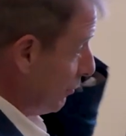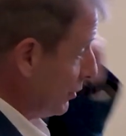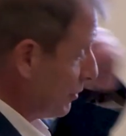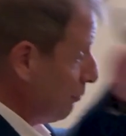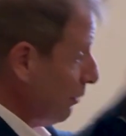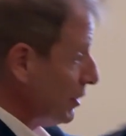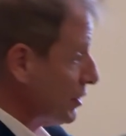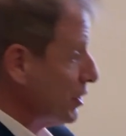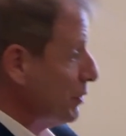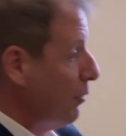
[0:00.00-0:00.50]
was
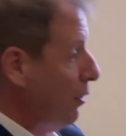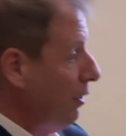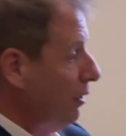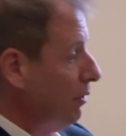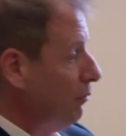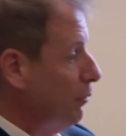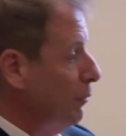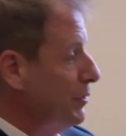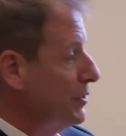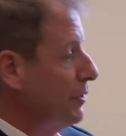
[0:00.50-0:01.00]
much
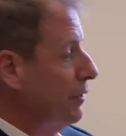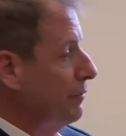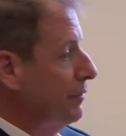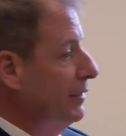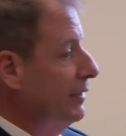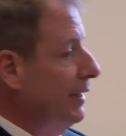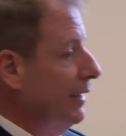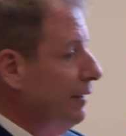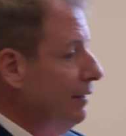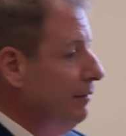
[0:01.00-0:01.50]
smaller when we started
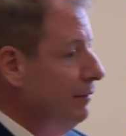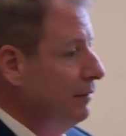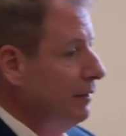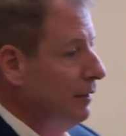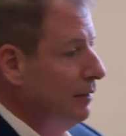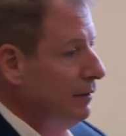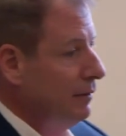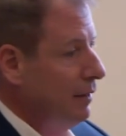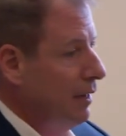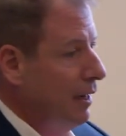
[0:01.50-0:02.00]
the data.
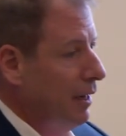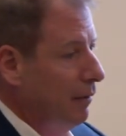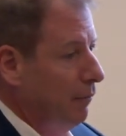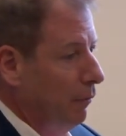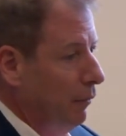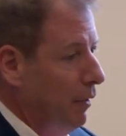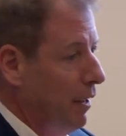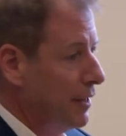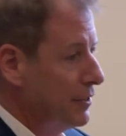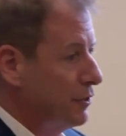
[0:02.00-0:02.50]
Uh,
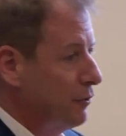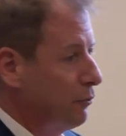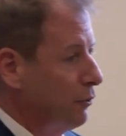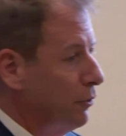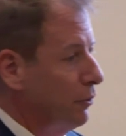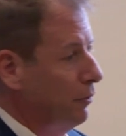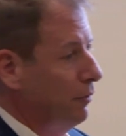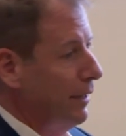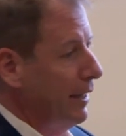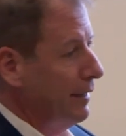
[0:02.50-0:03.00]
lots of
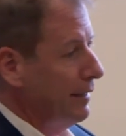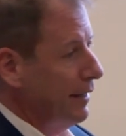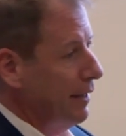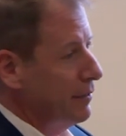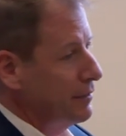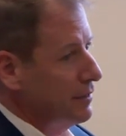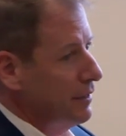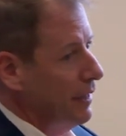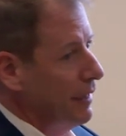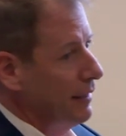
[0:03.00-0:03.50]
rural land to the
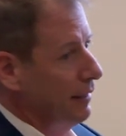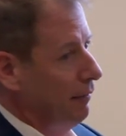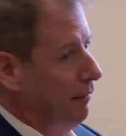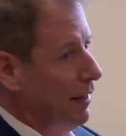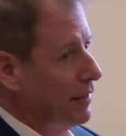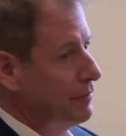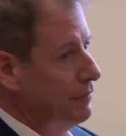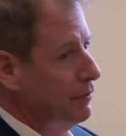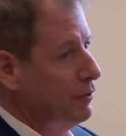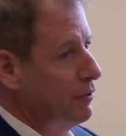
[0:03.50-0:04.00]
outside and
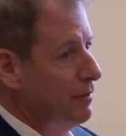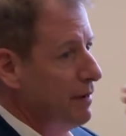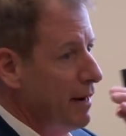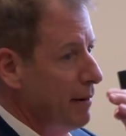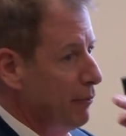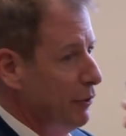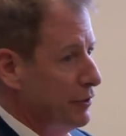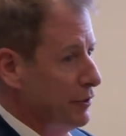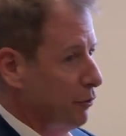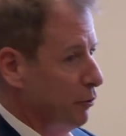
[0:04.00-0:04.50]
lots of new
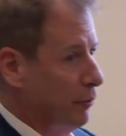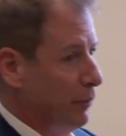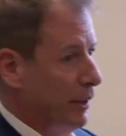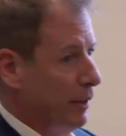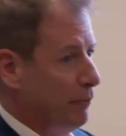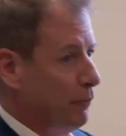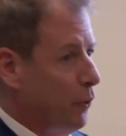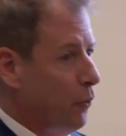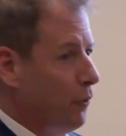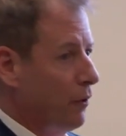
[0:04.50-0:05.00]
neighborhoods that were
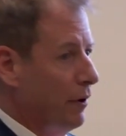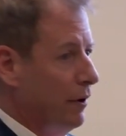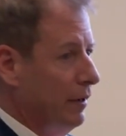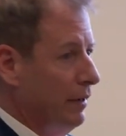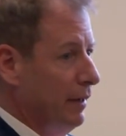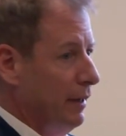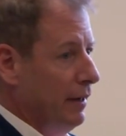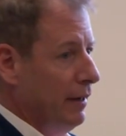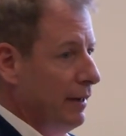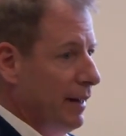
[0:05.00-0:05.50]
being born,
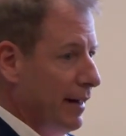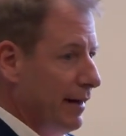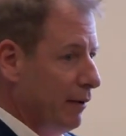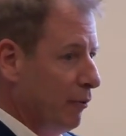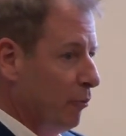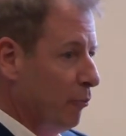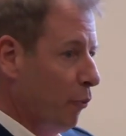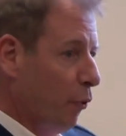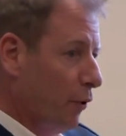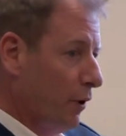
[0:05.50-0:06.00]
and they
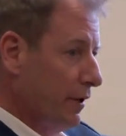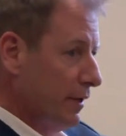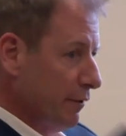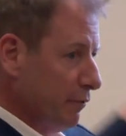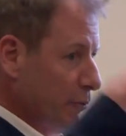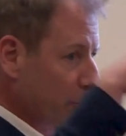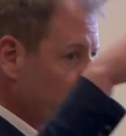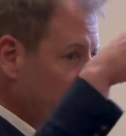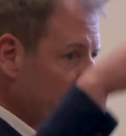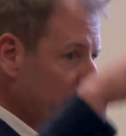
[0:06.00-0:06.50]
were born at
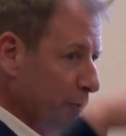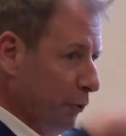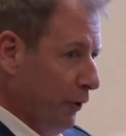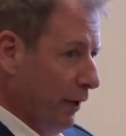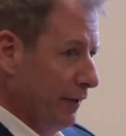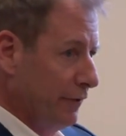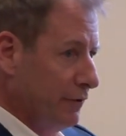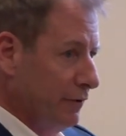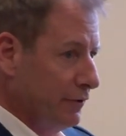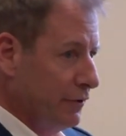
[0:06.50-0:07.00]
different price
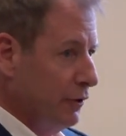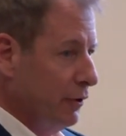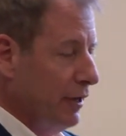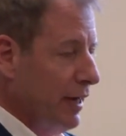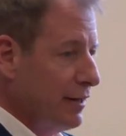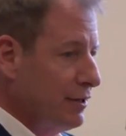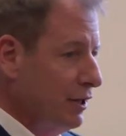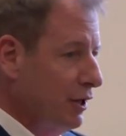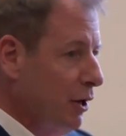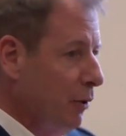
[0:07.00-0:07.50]
points. And so you could
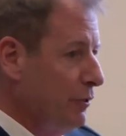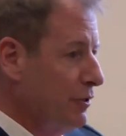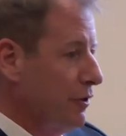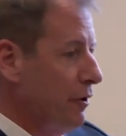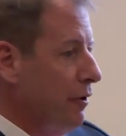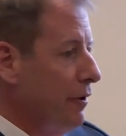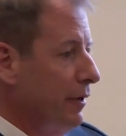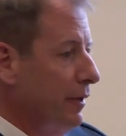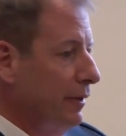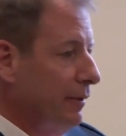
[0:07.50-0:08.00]
actually go and
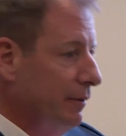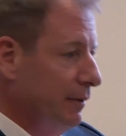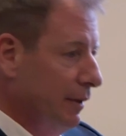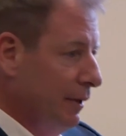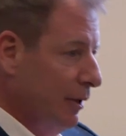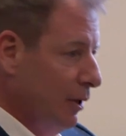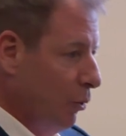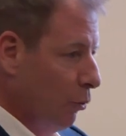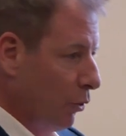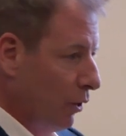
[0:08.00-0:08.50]
start a
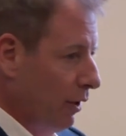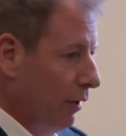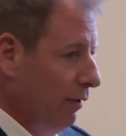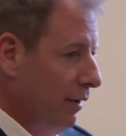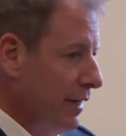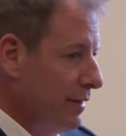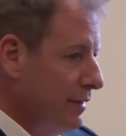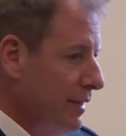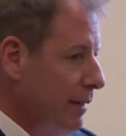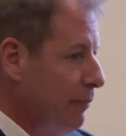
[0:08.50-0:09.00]
working
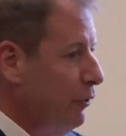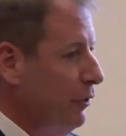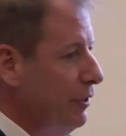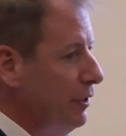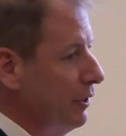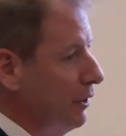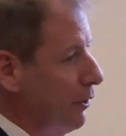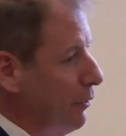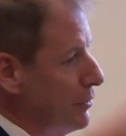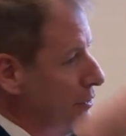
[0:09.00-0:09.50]
class neighborhood,
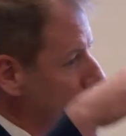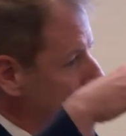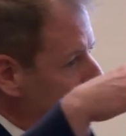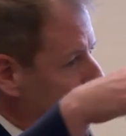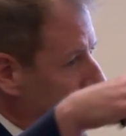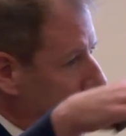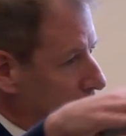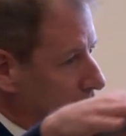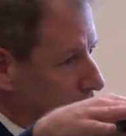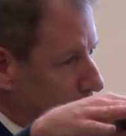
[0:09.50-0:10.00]
you can go
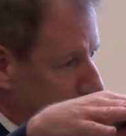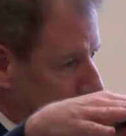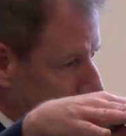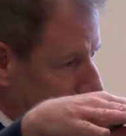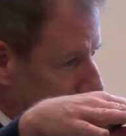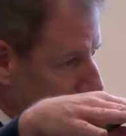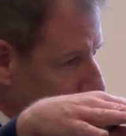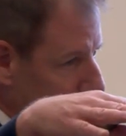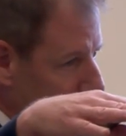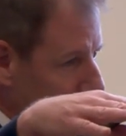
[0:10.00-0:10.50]
start a,
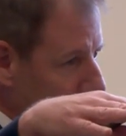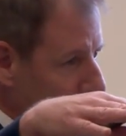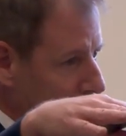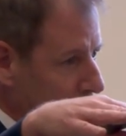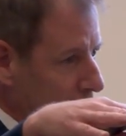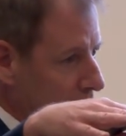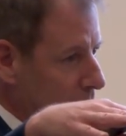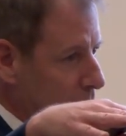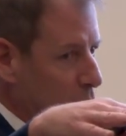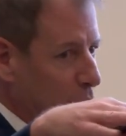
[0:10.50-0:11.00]
a
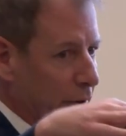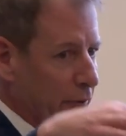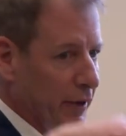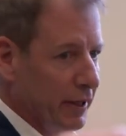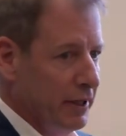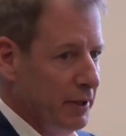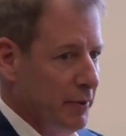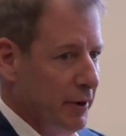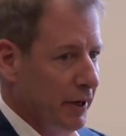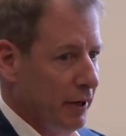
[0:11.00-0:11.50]
high-end neighborhood,
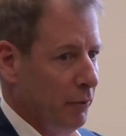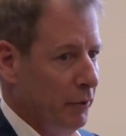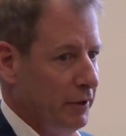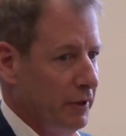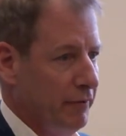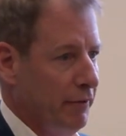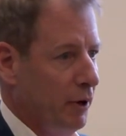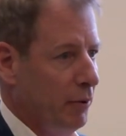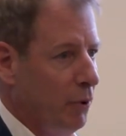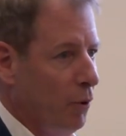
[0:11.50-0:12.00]
right, depending on what
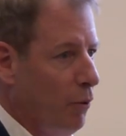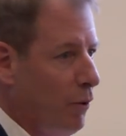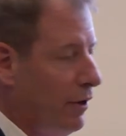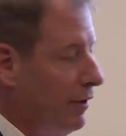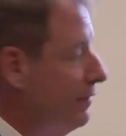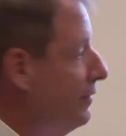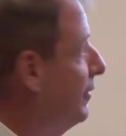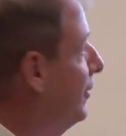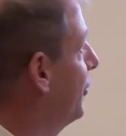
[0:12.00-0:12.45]
the developer wanted to